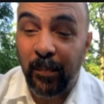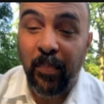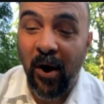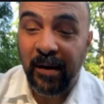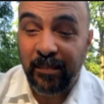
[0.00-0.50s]

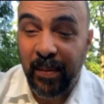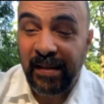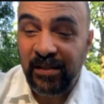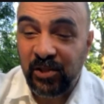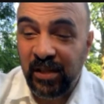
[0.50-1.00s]
park
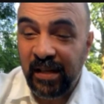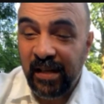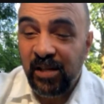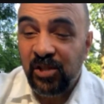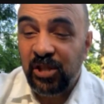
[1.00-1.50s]
bench,
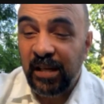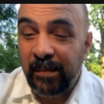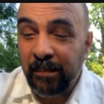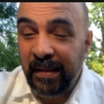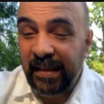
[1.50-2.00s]
she
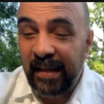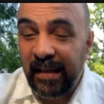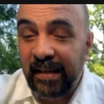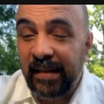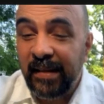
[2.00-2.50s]

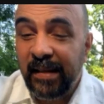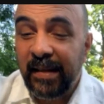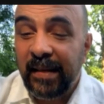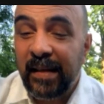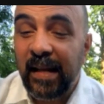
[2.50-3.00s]
immediately
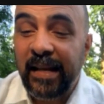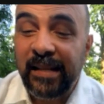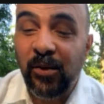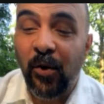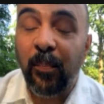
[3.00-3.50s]

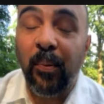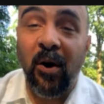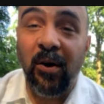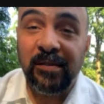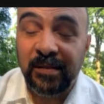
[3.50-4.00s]
cleaned her
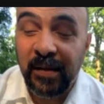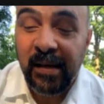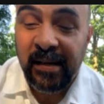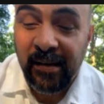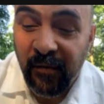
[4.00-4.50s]
paws
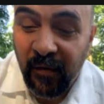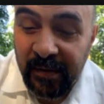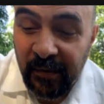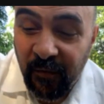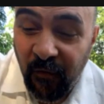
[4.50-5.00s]

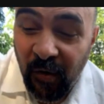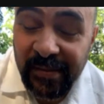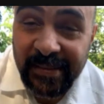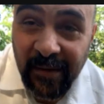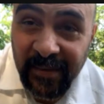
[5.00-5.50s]
for
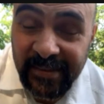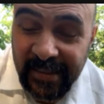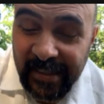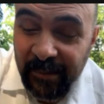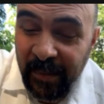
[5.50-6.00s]

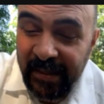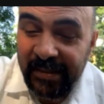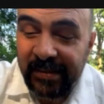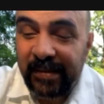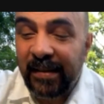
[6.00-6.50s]
17
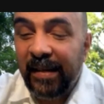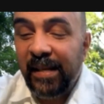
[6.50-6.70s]
minutes.